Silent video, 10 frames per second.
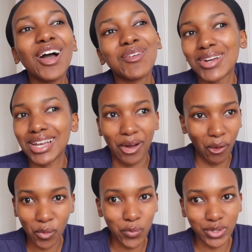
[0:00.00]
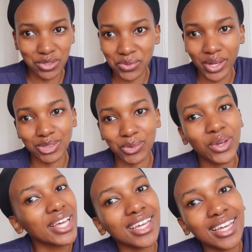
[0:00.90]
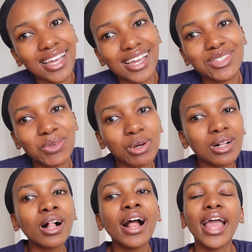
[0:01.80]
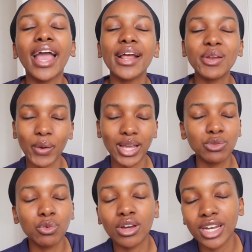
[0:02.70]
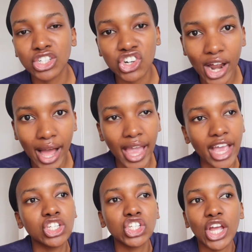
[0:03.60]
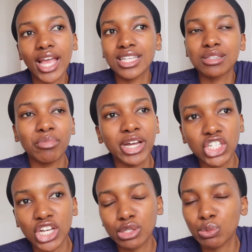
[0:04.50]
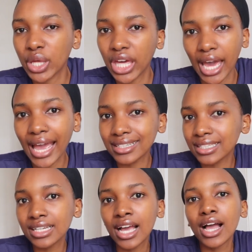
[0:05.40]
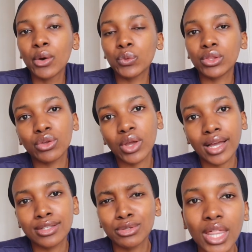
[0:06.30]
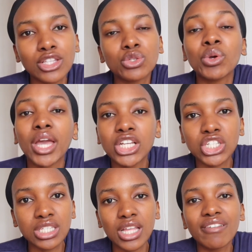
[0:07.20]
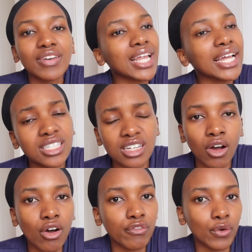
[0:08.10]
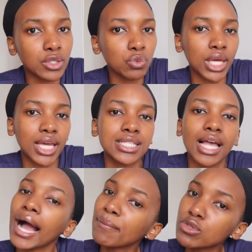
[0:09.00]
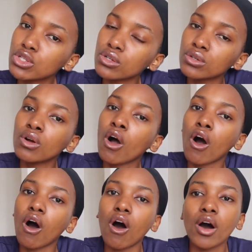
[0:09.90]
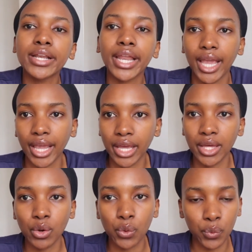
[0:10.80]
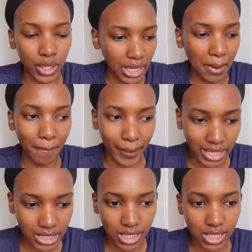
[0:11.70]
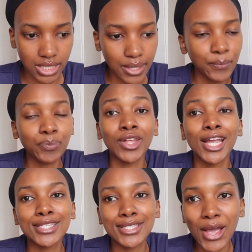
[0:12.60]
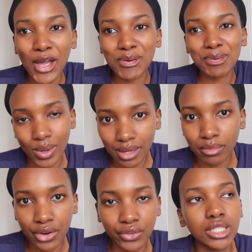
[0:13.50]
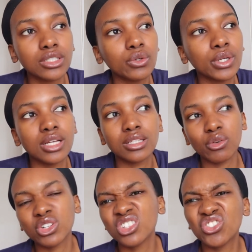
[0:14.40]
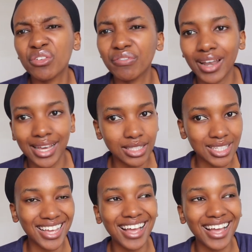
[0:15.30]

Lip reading: Well, I hope you do enjoy it as well. Anyways, we're gonna try and share as much as we can with you guys so that you can just have an idea of what we get up to on a weekly basis. So what I'm currently doing is I was just reflecting.